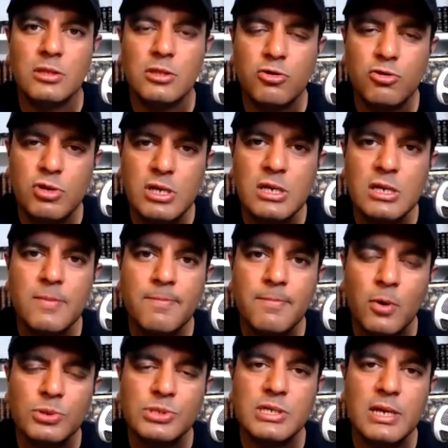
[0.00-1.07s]
three
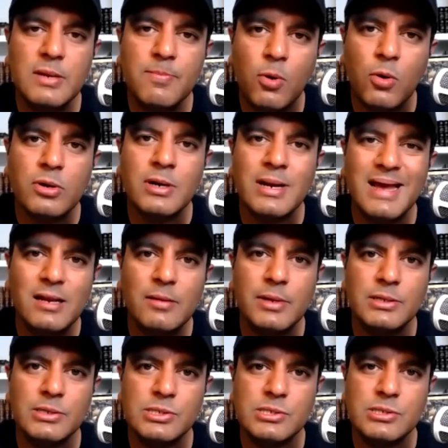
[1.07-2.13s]
most important
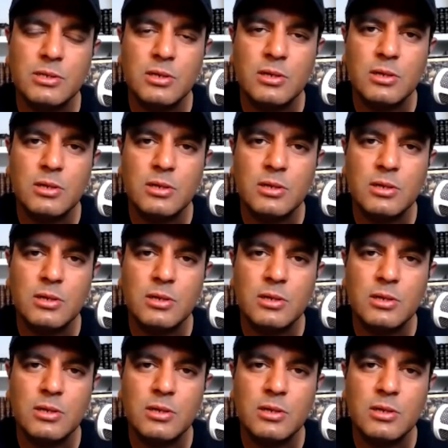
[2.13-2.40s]
elements